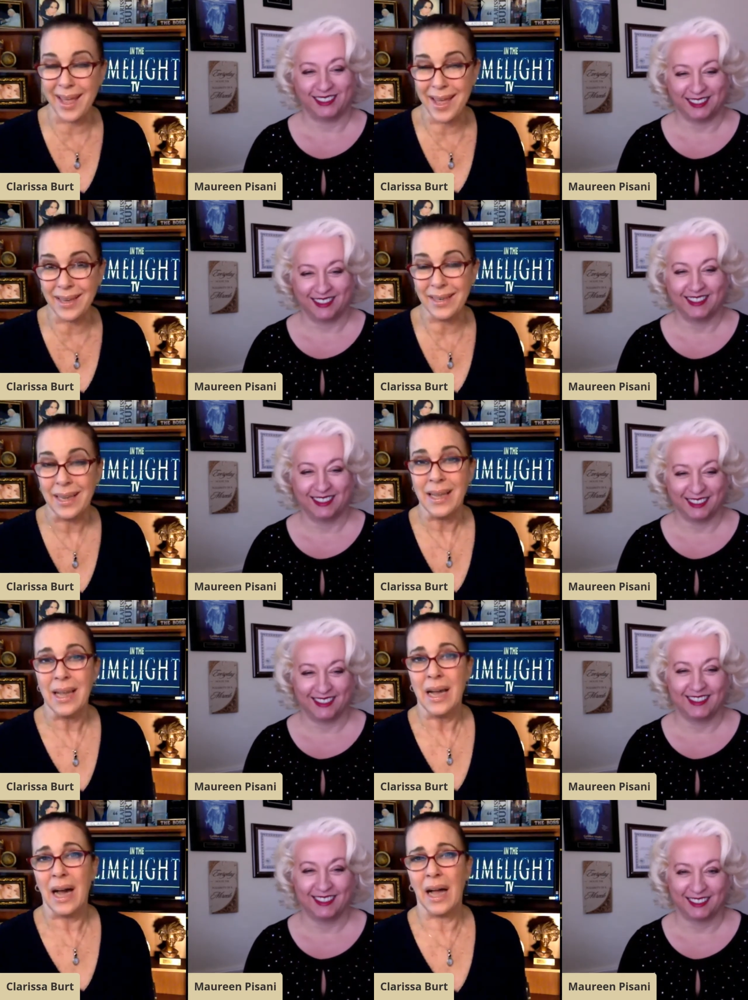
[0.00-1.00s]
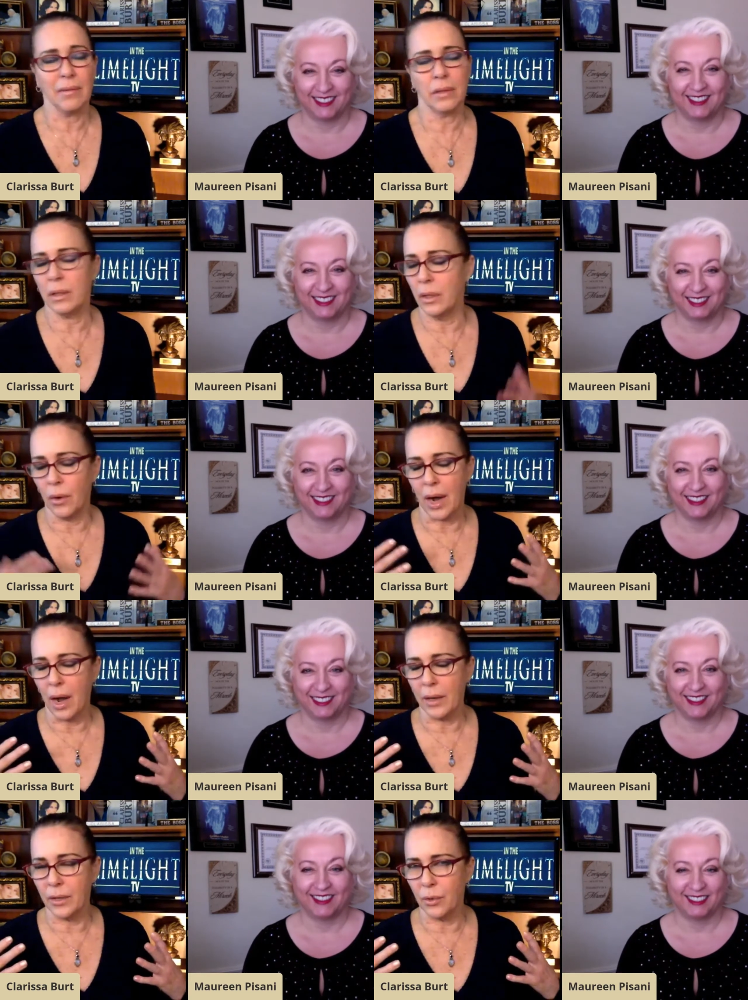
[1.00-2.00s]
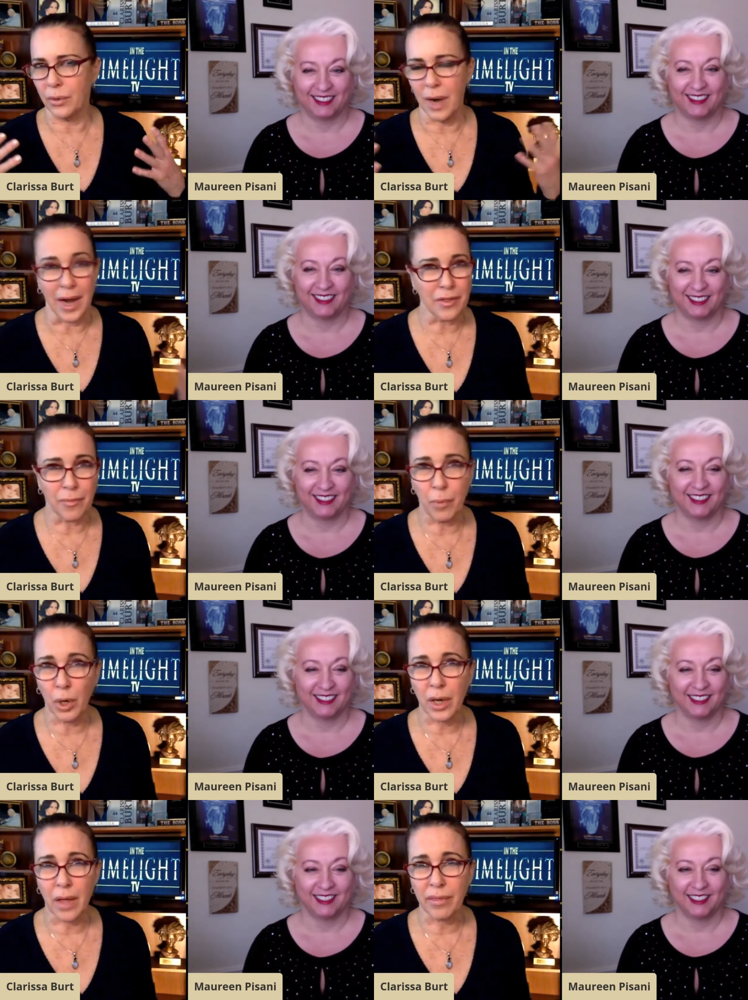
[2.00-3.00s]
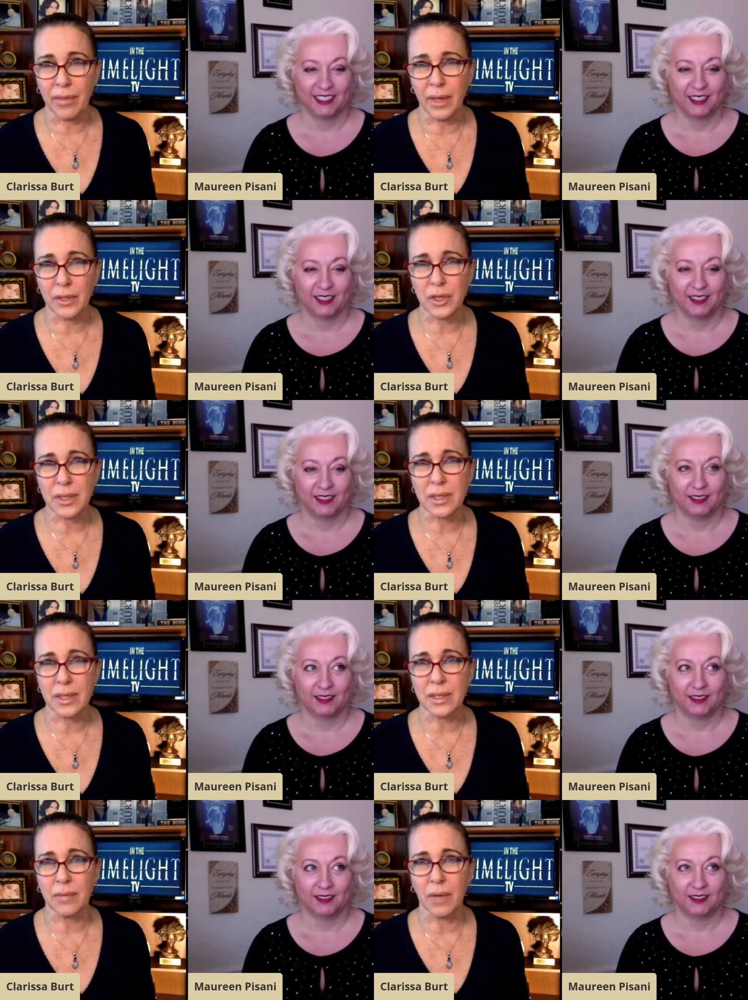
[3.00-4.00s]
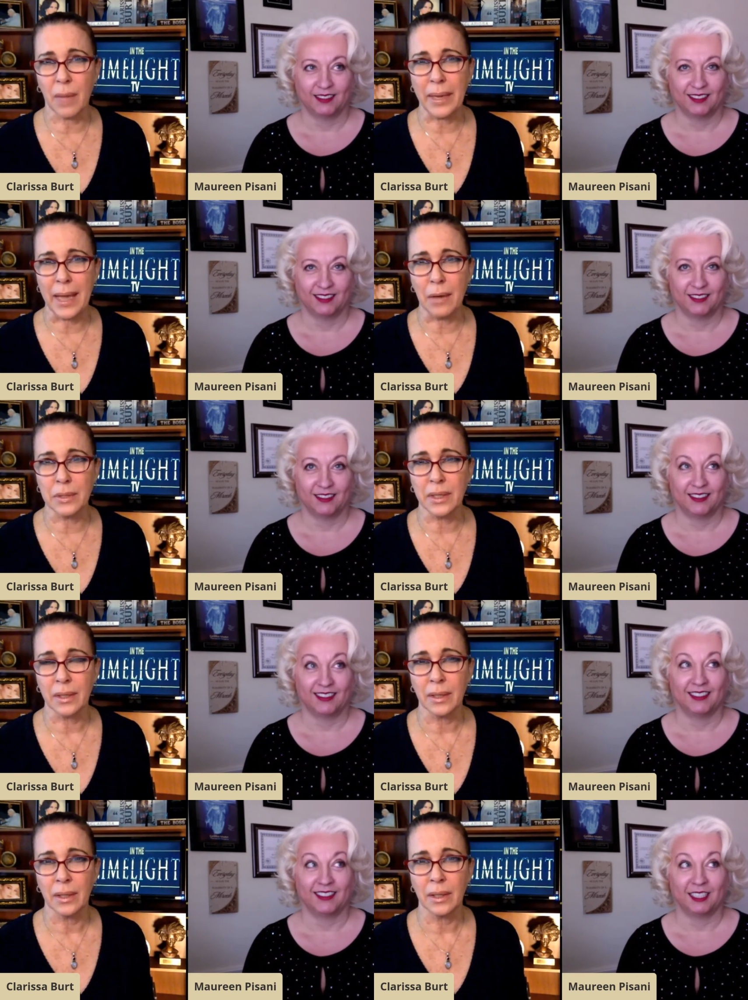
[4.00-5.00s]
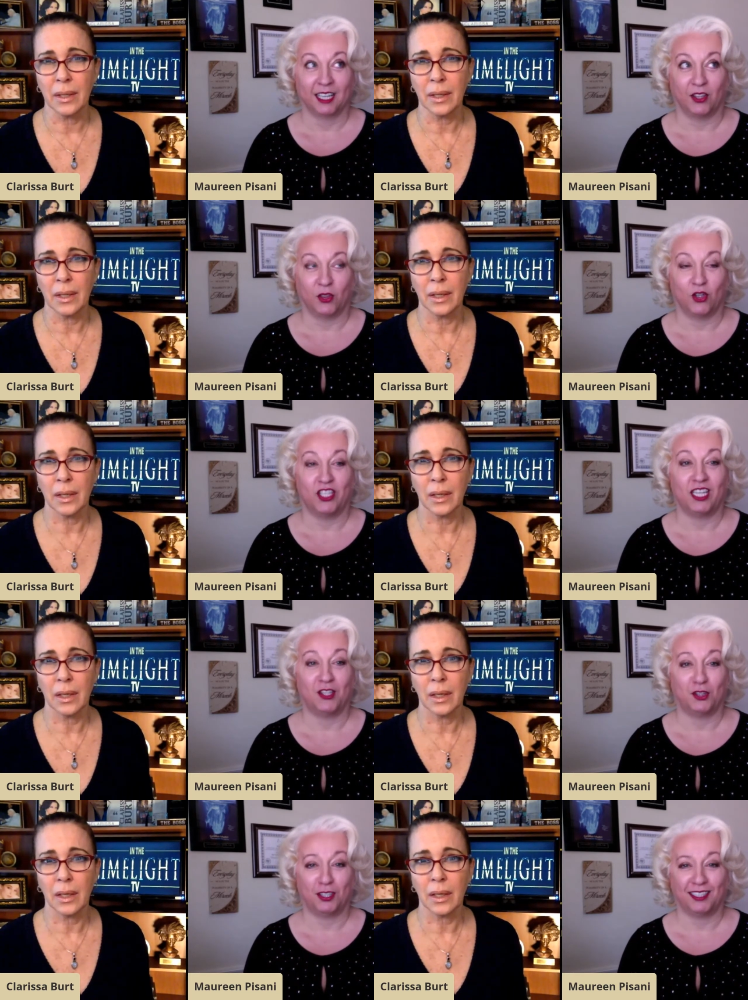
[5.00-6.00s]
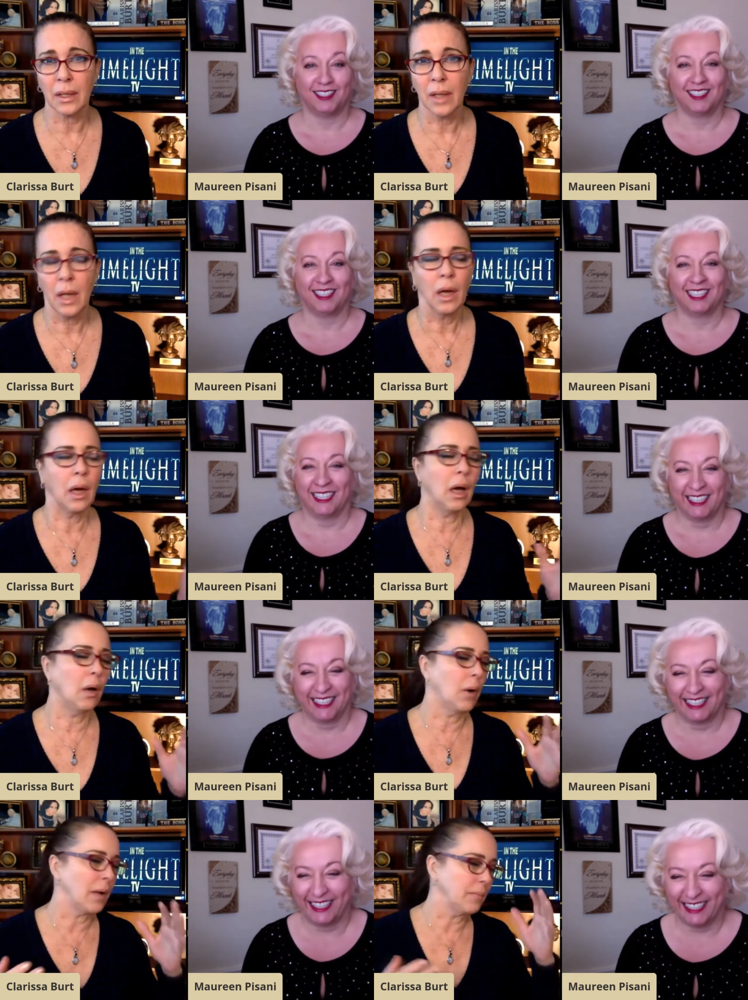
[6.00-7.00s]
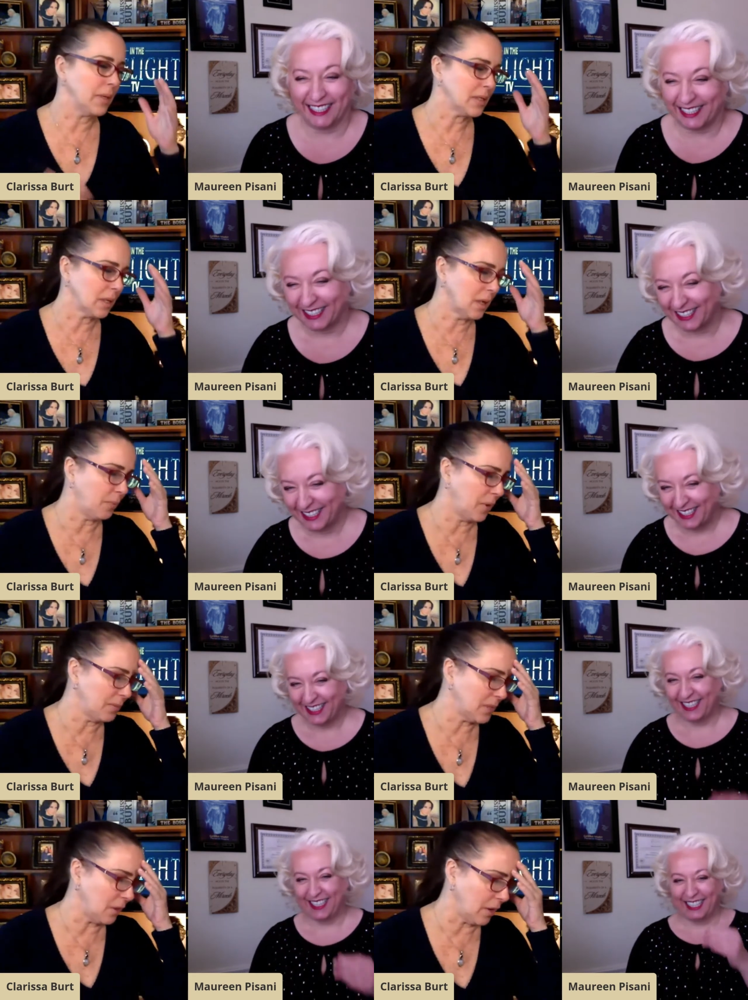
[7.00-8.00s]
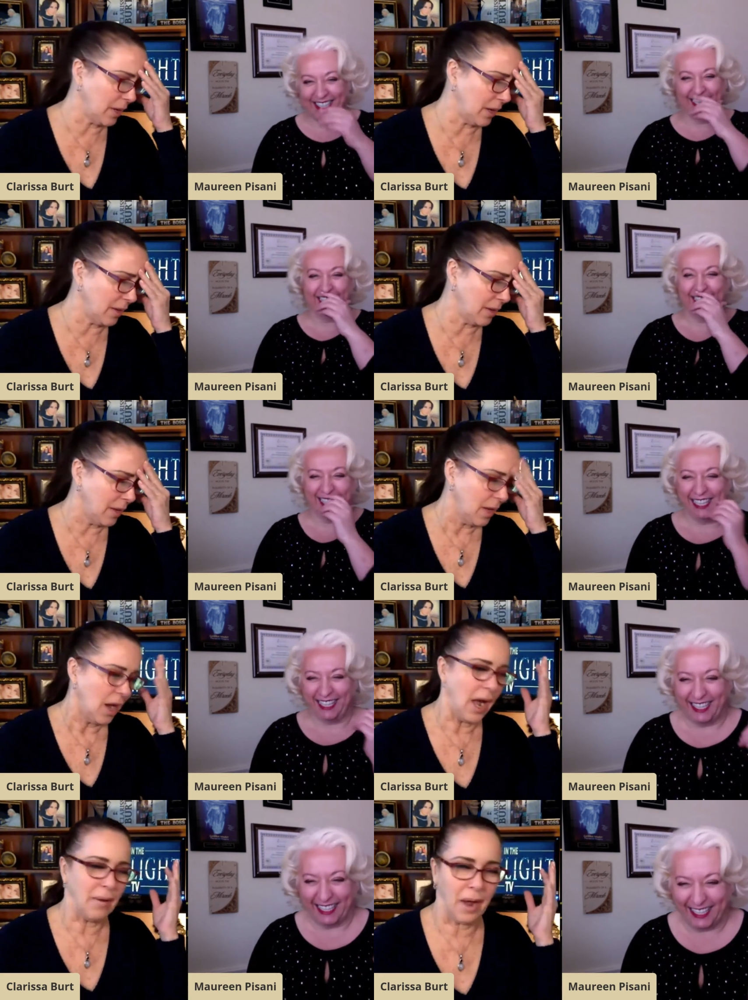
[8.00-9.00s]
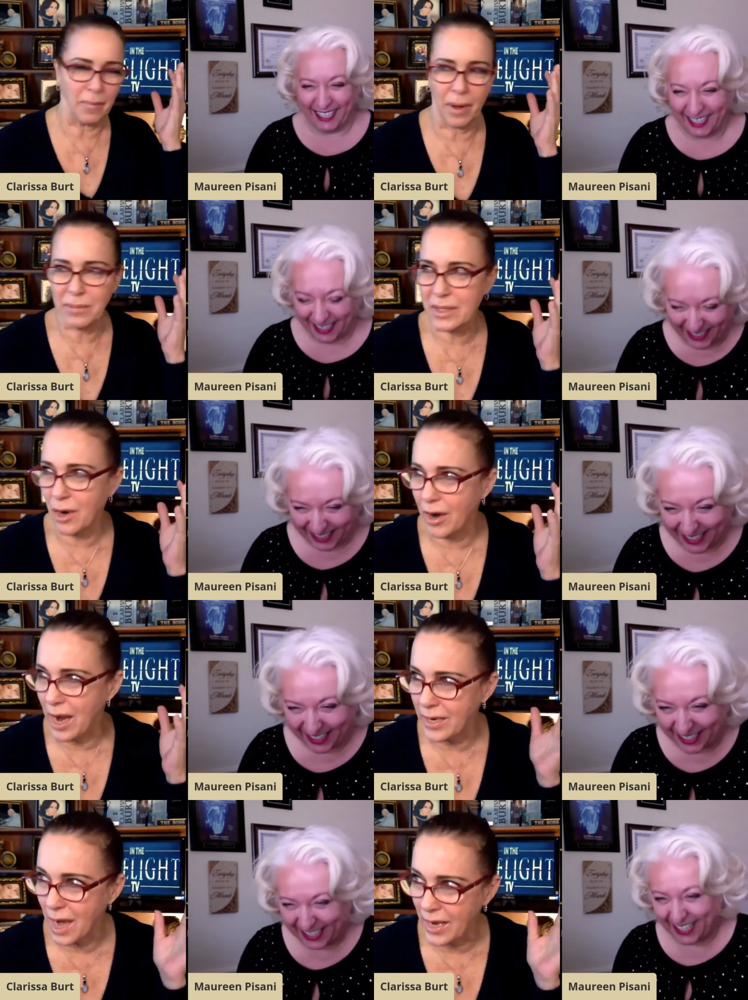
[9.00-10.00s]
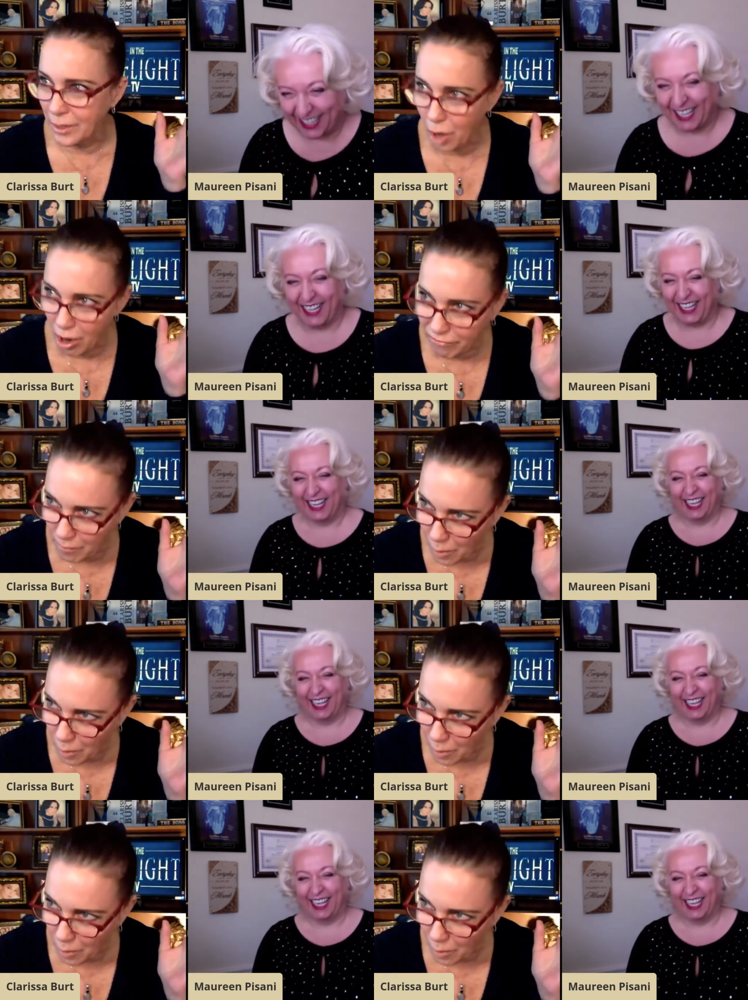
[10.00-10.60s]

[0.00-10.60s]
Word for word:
Speaker 1: and you know, uh, your ninth book I think just is coming out.
Speaker 2: Uh, thirteenth. Uh,
Speaker 1: Oh, I missed a couple. I'm sorry. I, I, am sorry. I nodded off a